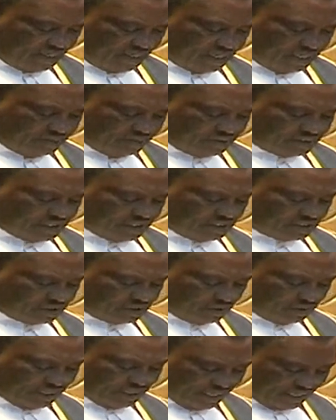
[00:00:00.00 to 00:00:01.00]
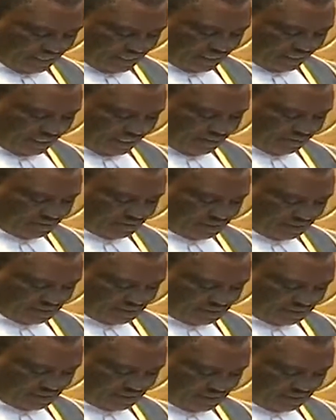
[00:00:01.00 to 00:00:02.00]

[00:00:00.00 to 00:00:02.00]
in which disorder and chaos is